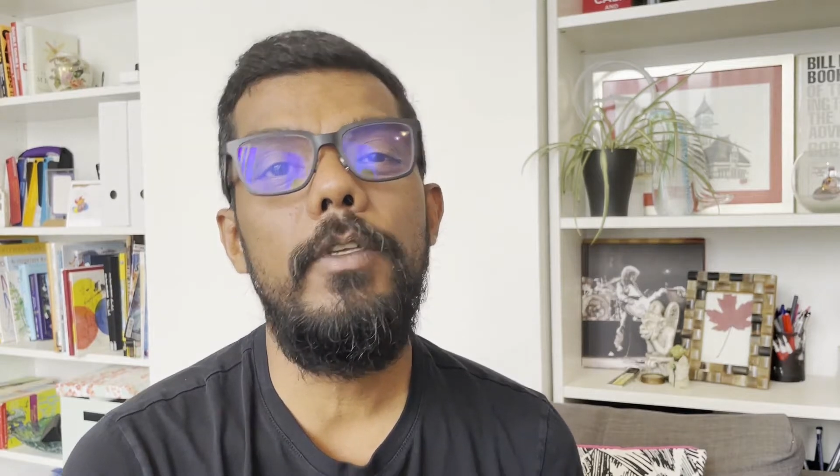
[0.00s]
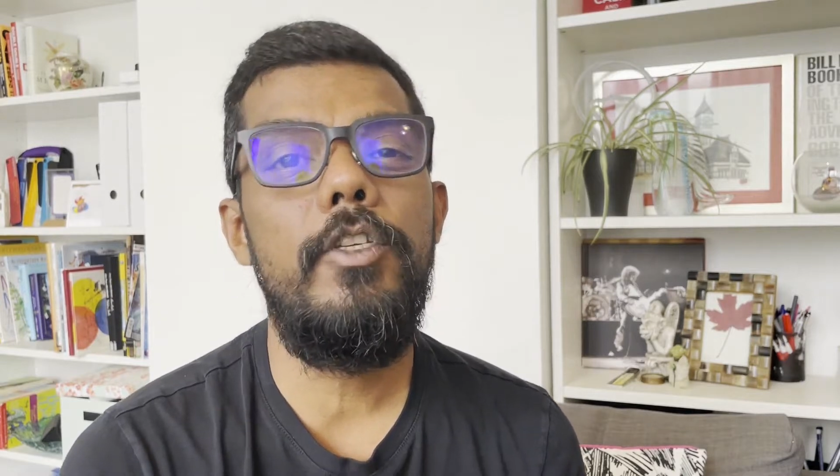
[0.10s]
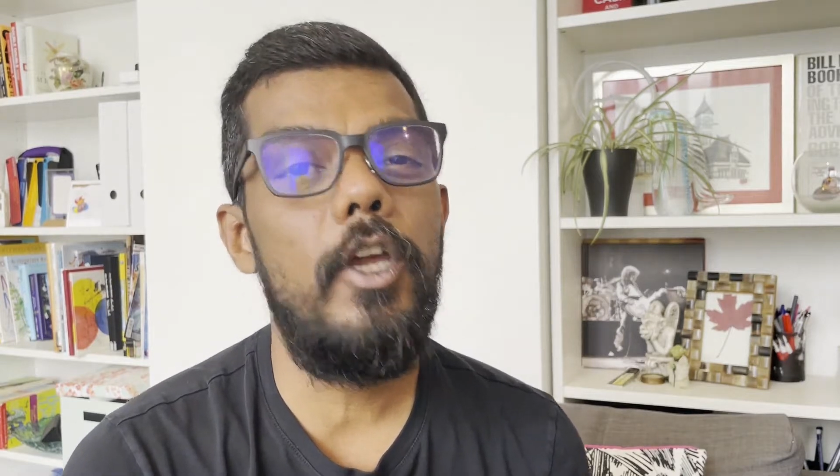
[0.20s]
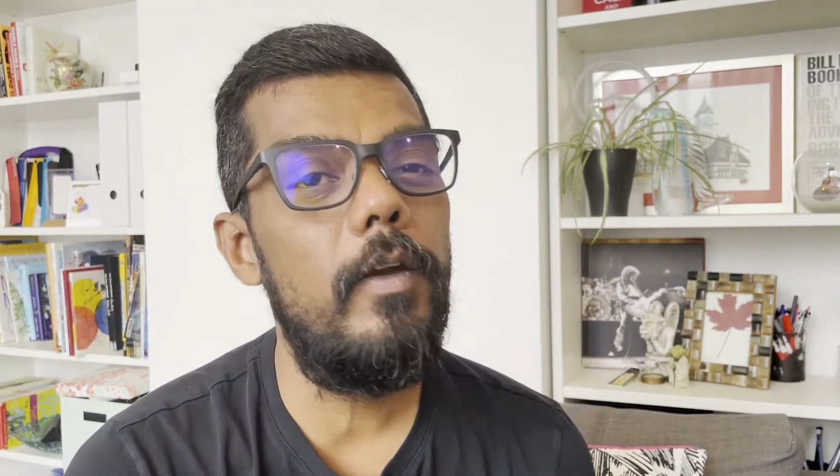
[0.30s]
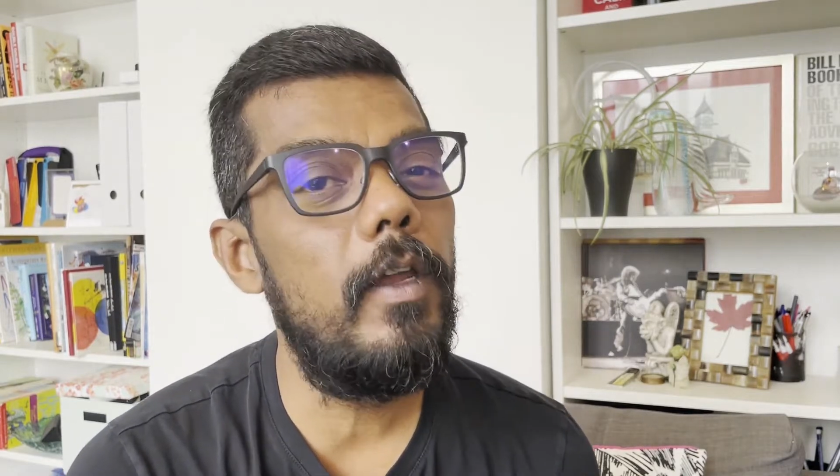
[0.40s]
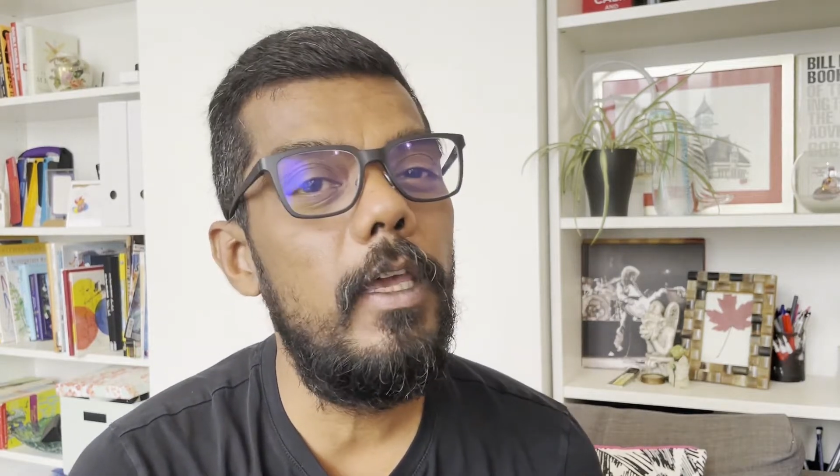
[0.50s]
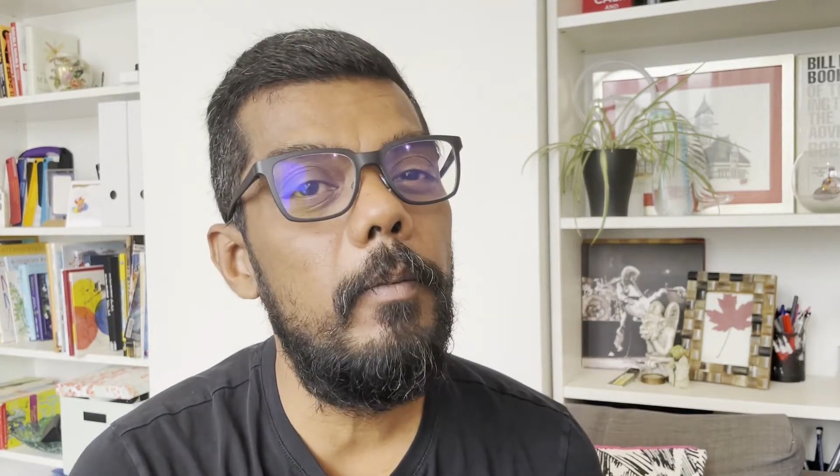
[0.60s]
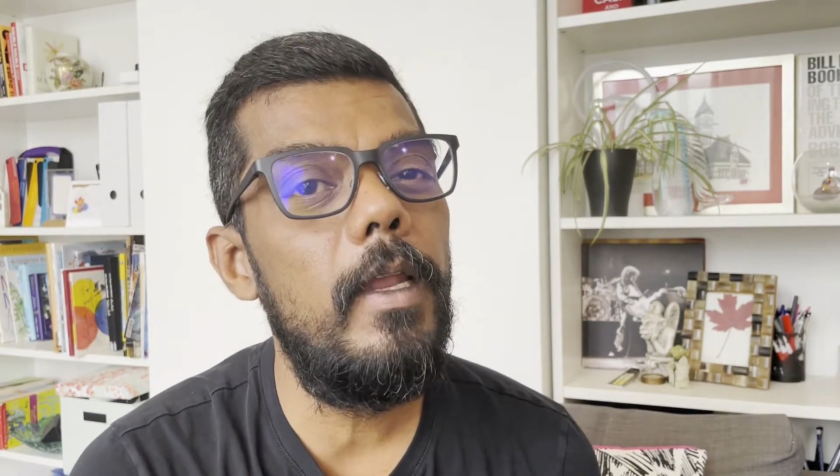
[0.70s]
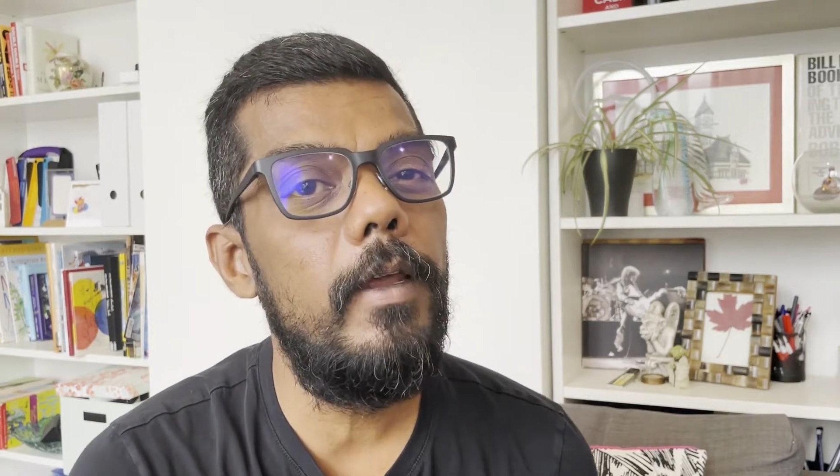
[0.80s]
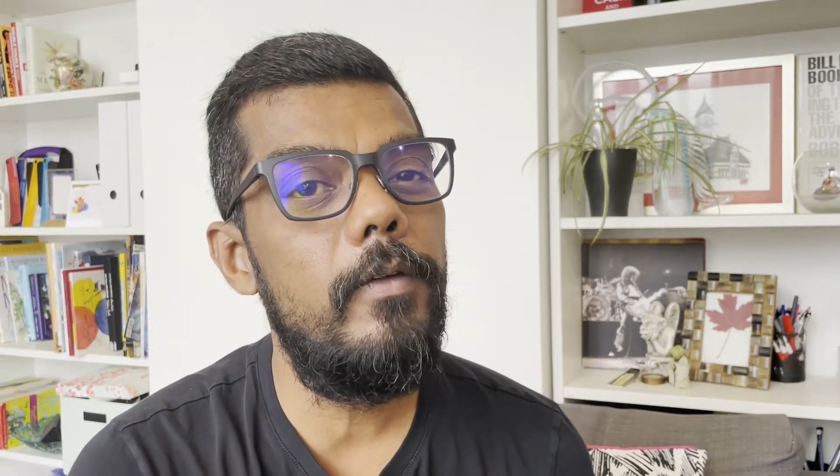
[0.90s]
generic
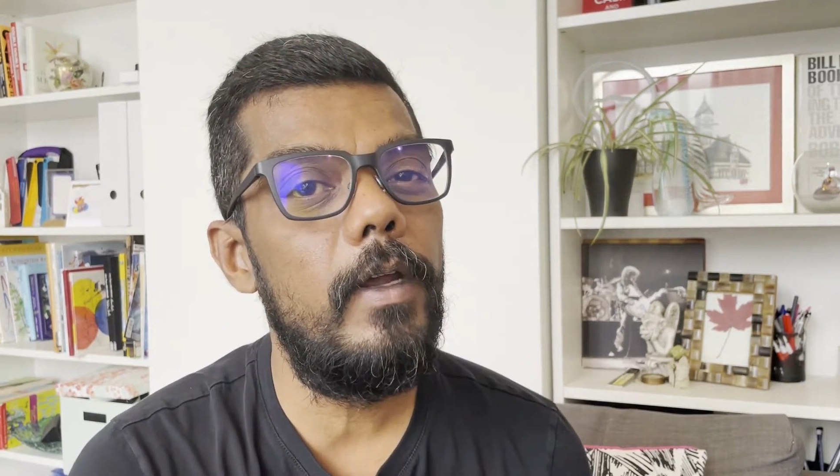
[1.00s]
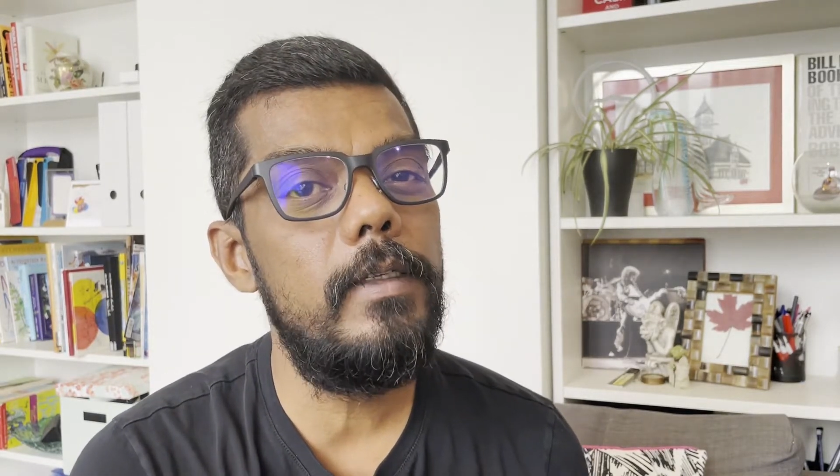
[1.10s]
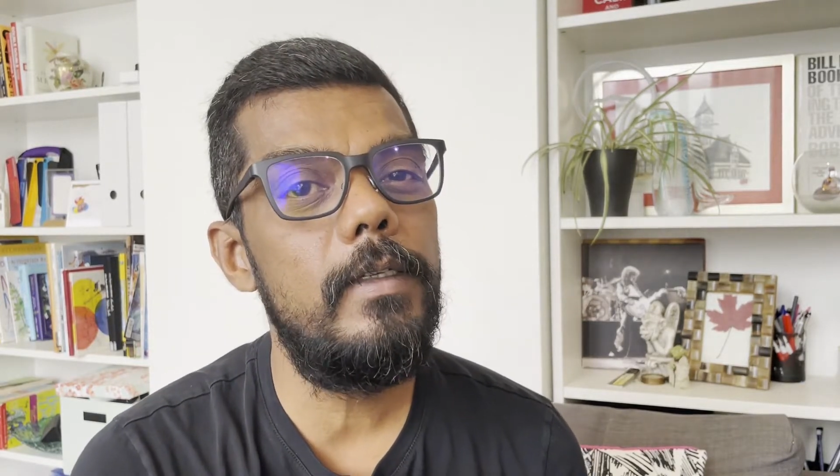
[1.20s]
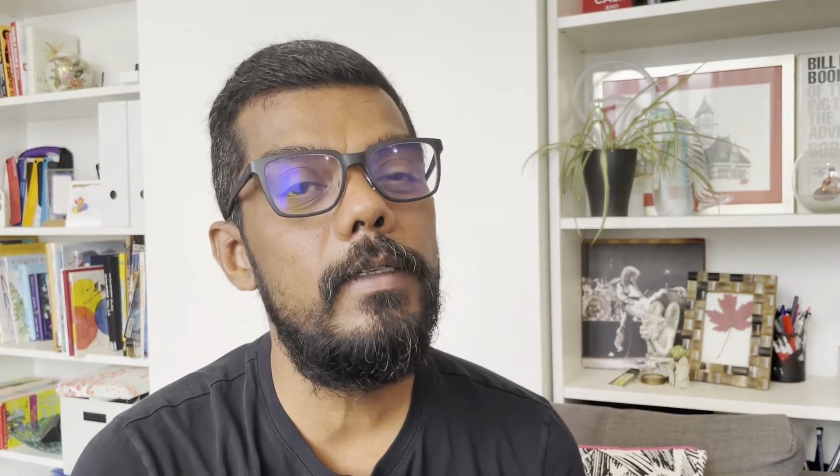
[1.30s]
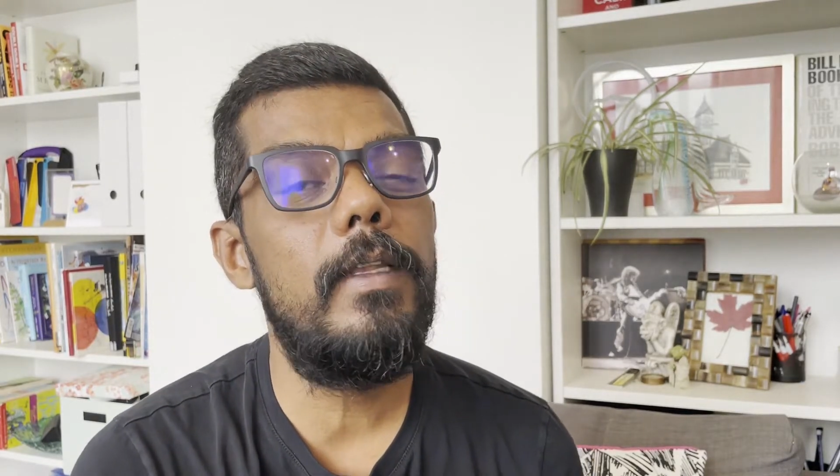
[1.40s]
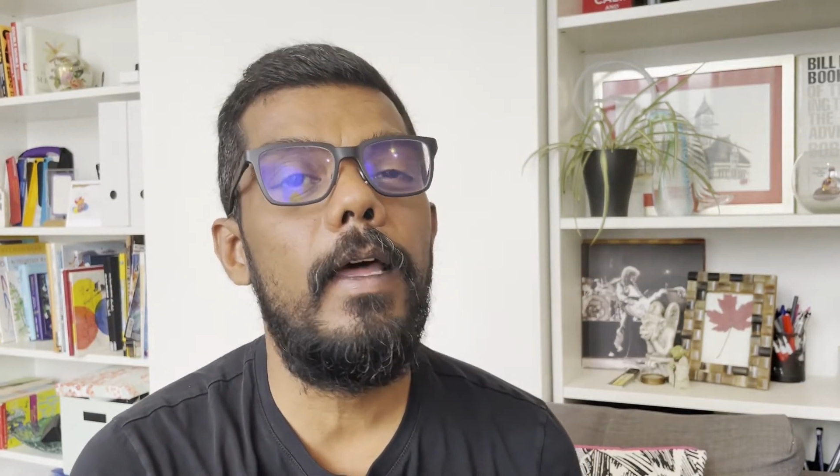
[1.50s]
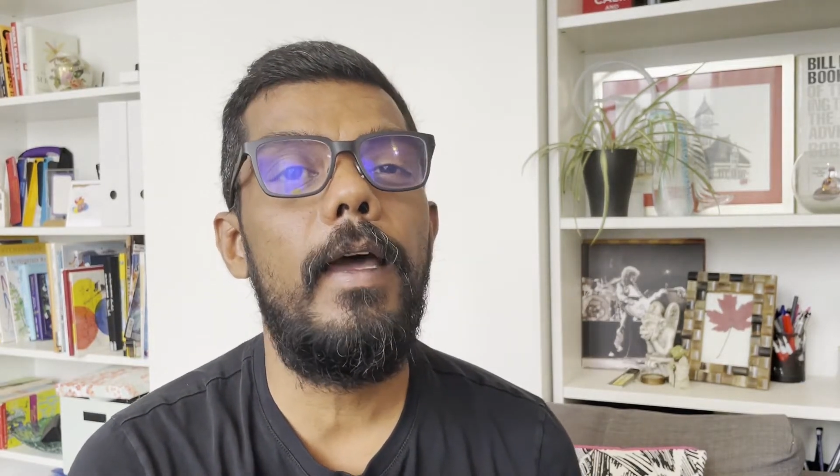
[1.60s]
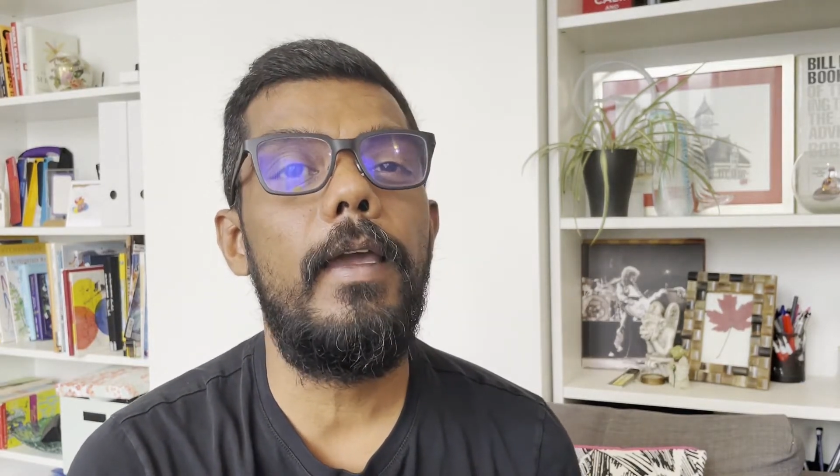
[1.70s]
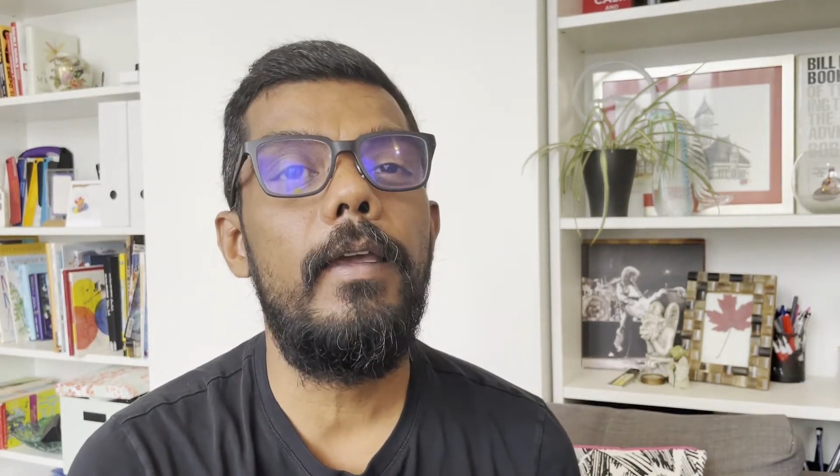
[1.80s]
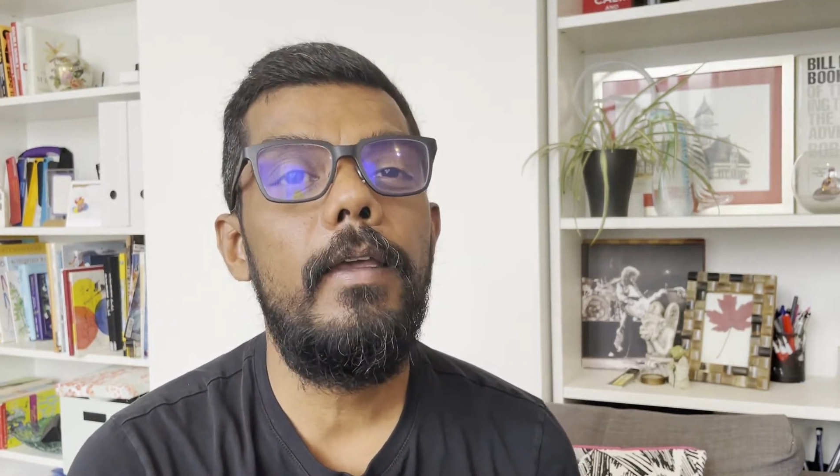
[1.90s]
email addresses like